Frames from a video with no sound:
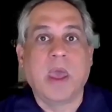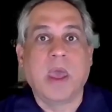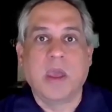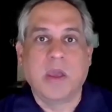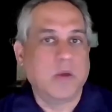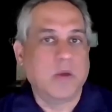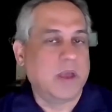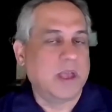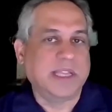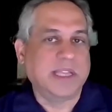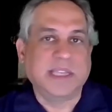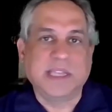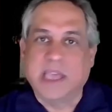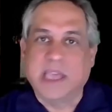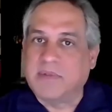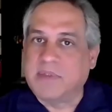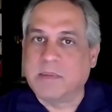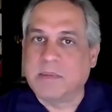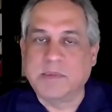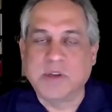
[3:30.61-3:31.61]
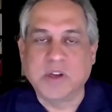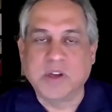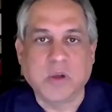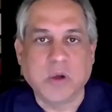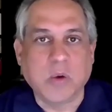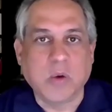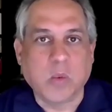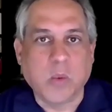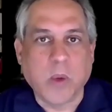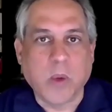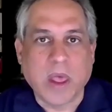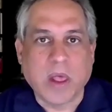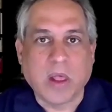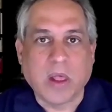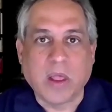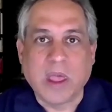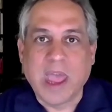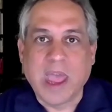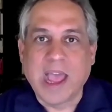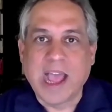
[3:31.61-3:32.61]
You can give them to
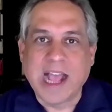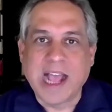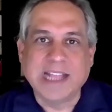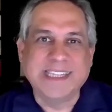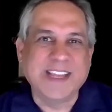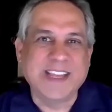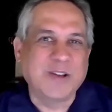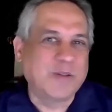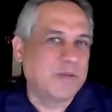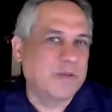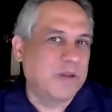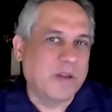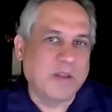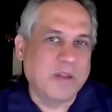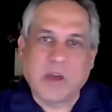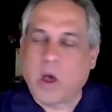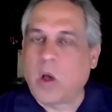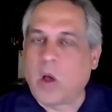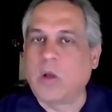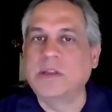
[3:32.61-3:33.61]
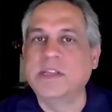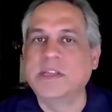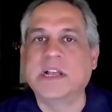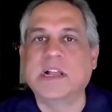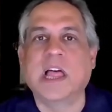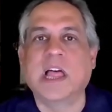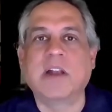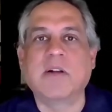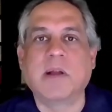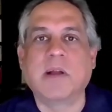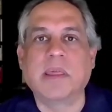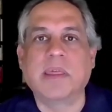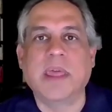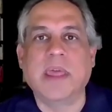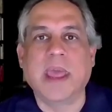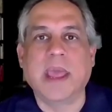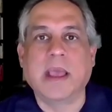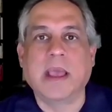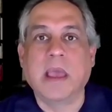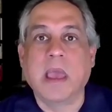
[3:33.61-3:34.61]
Goodwill. And so the whole decluttering
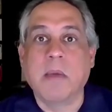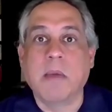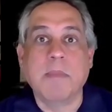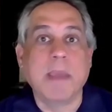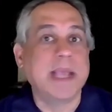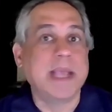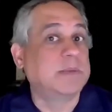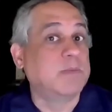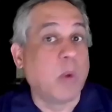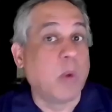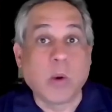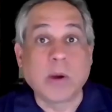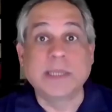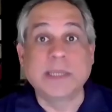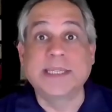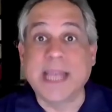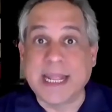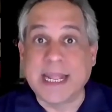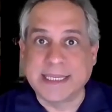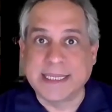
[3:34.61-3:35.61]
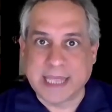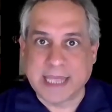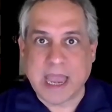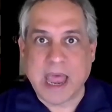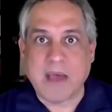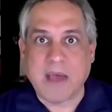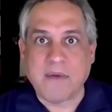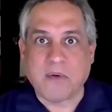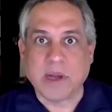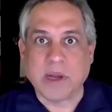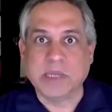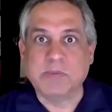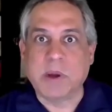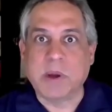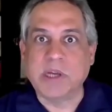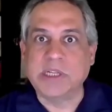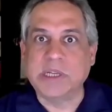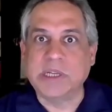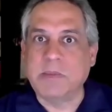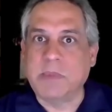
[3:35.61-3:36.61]
thing makes more sense than ever,
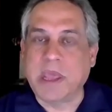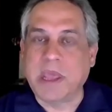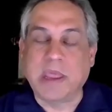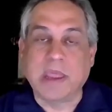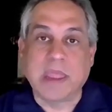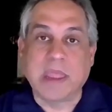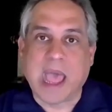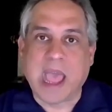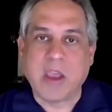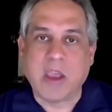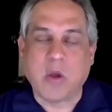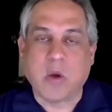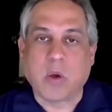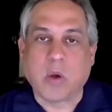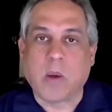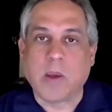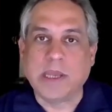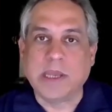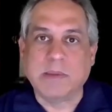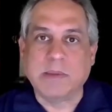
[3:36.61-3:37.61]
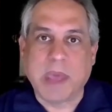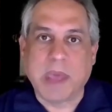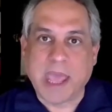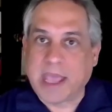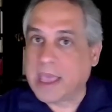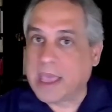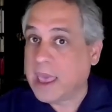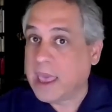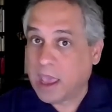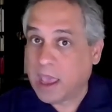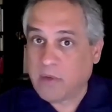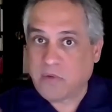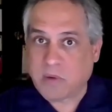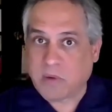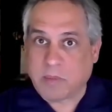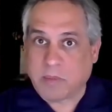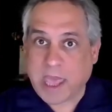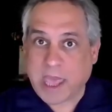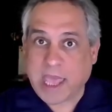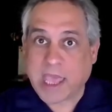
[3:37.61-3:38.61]
especially being that you're going to make, if you're
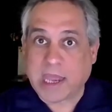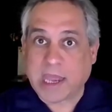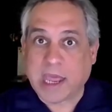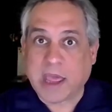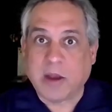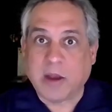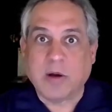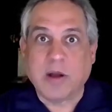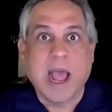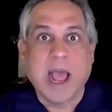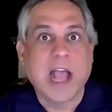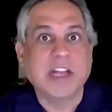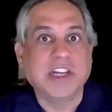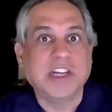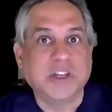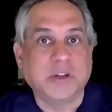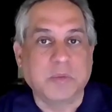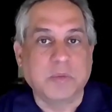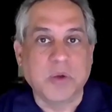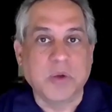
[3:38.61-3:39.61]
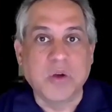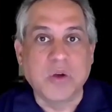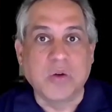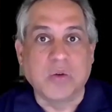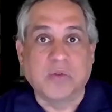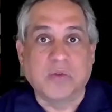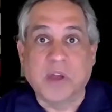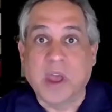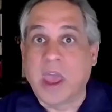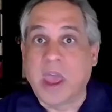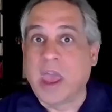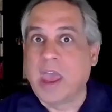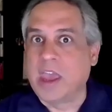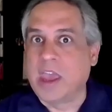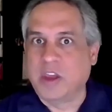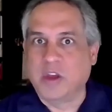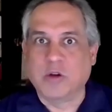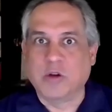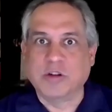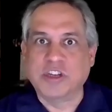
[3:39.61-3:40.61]
making an international move,
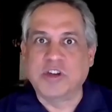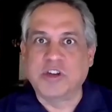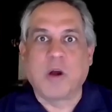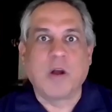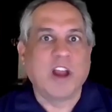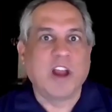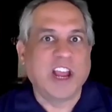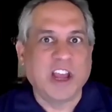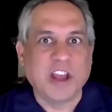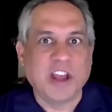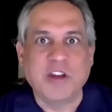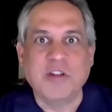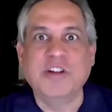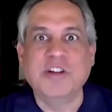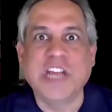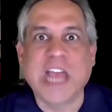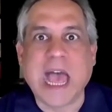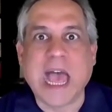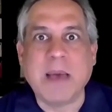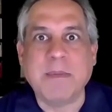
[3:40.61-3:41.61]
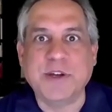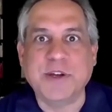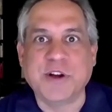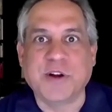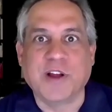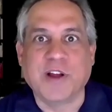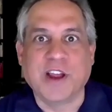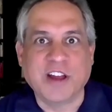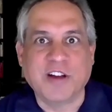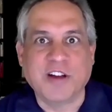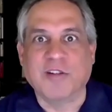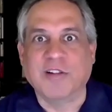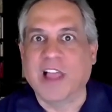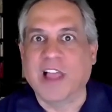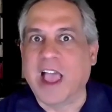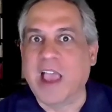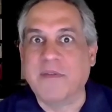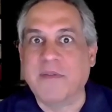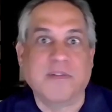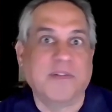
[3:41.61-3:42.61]
you're starting a new chapter in your
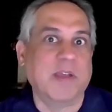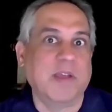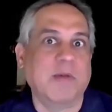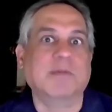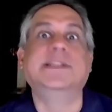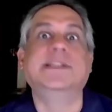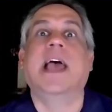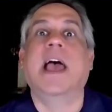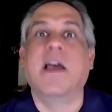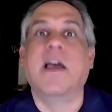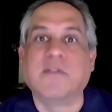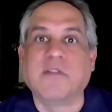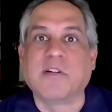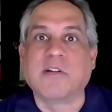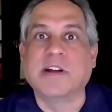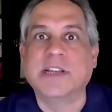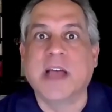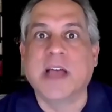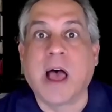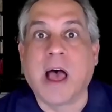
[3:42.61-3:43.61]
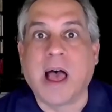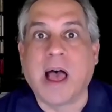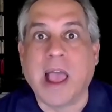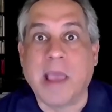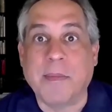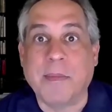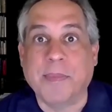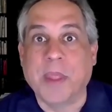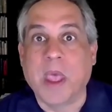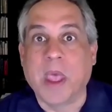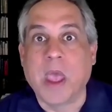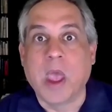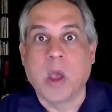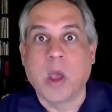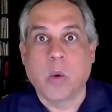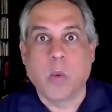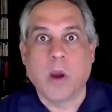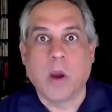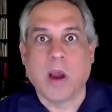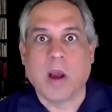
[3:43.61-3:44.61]
life. If there was ever a time
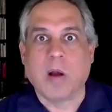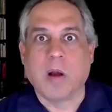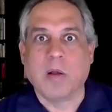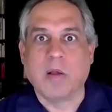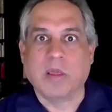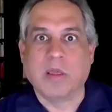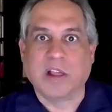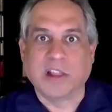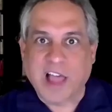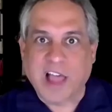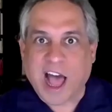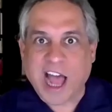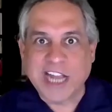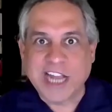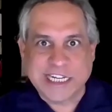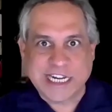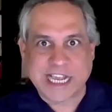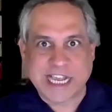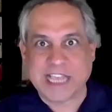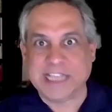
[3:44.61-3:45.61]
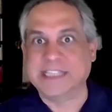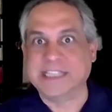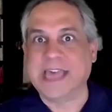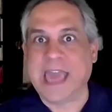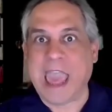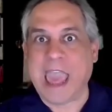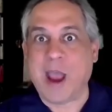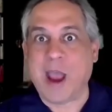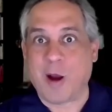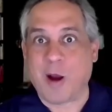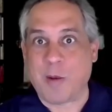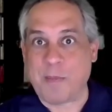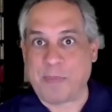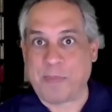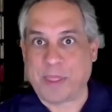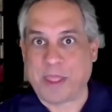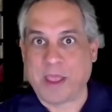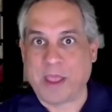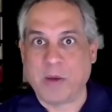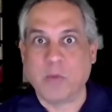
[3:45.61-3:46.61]
where the logic is there,
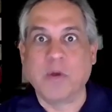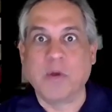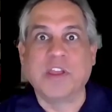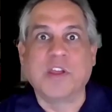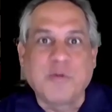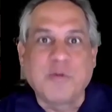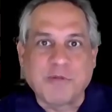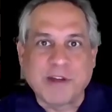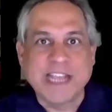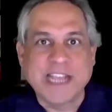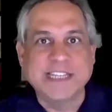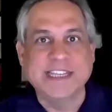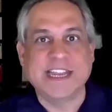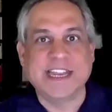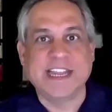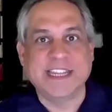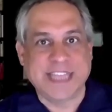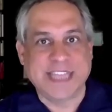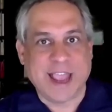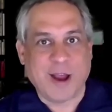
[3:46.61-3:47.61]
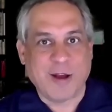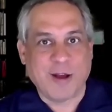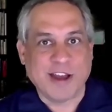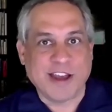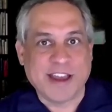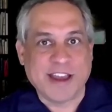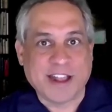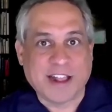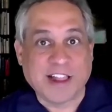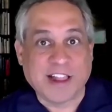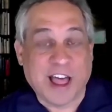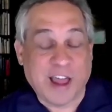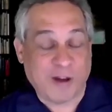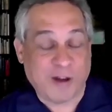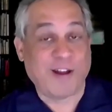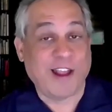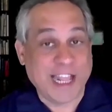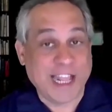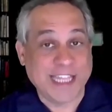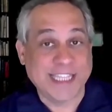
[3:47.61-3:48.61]
where the reason is there to
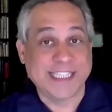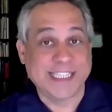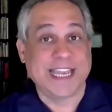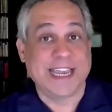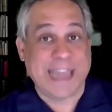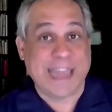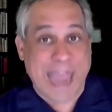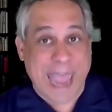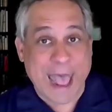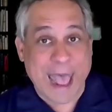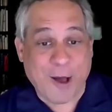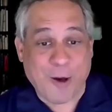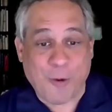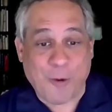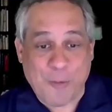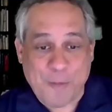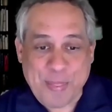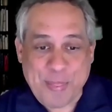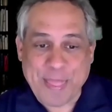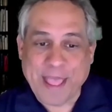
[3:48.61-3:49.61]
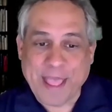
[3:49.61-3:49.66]
declutter, it's now.